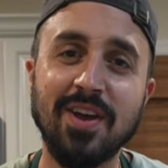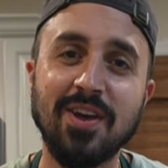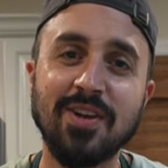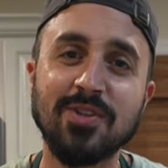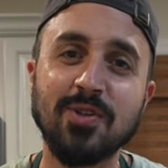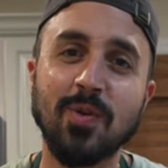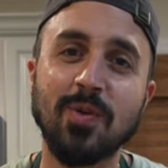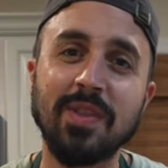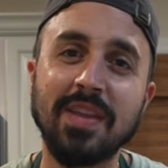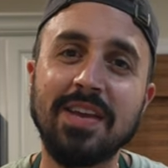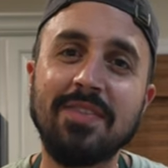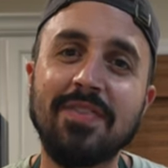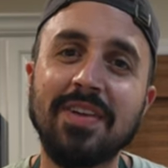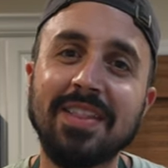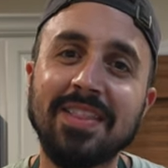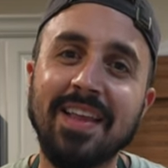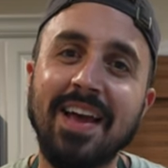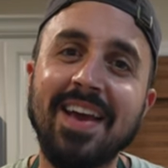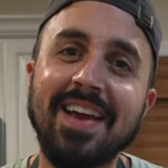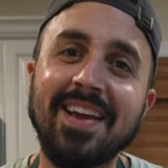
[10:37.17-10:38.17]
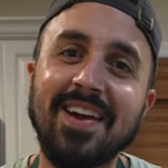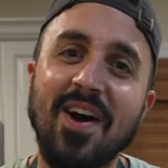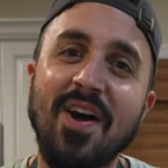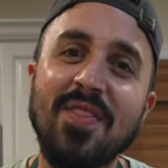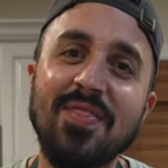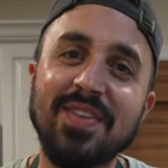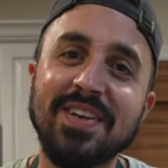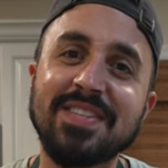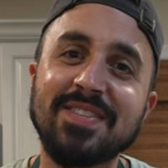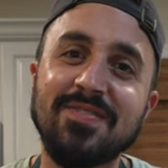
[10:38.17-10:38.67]
so leave a like
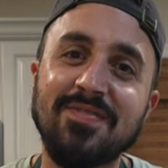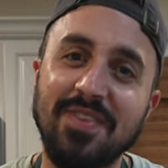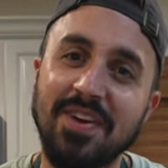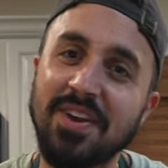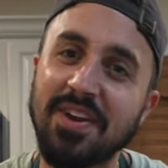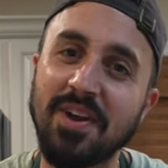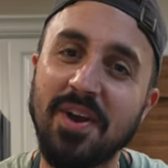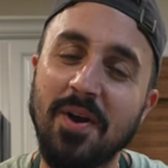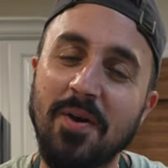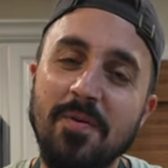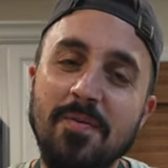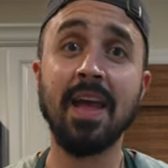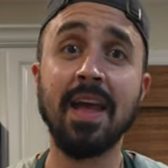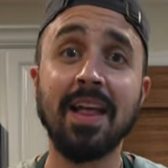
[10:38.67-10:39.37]
on this video.